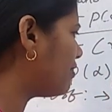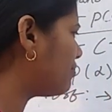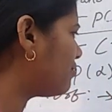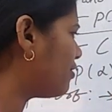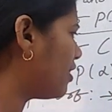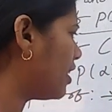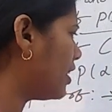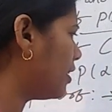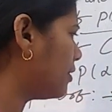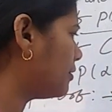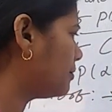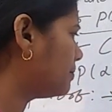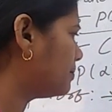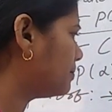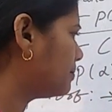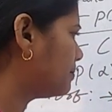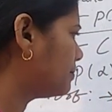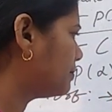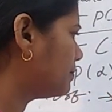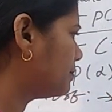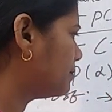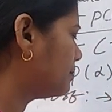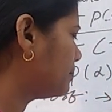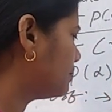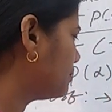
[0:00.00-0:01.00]
alpha
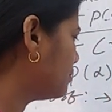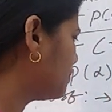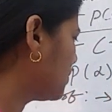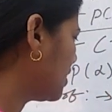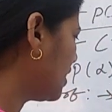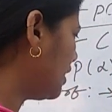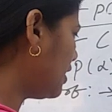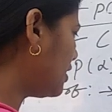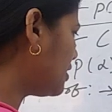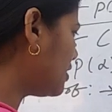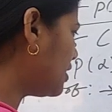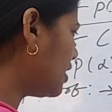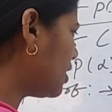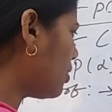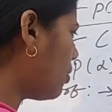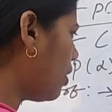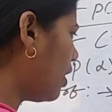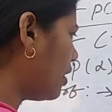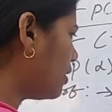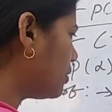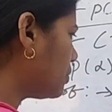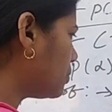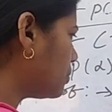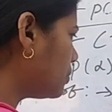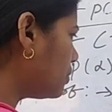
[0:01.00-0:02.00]
is
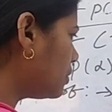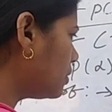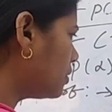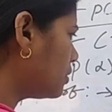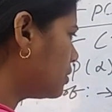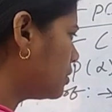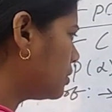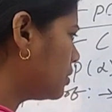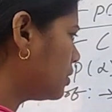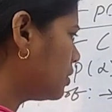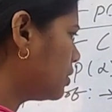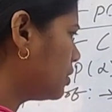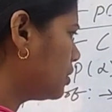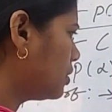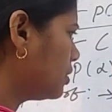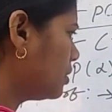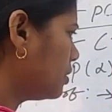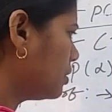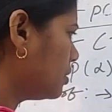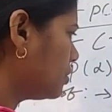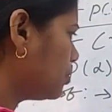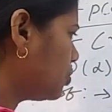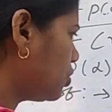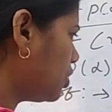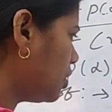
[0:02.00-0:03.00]
equal
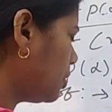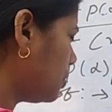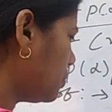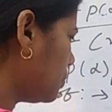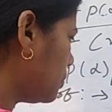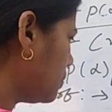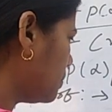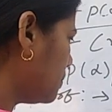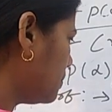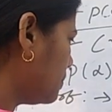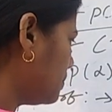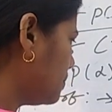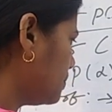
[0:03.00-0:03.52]
to 0.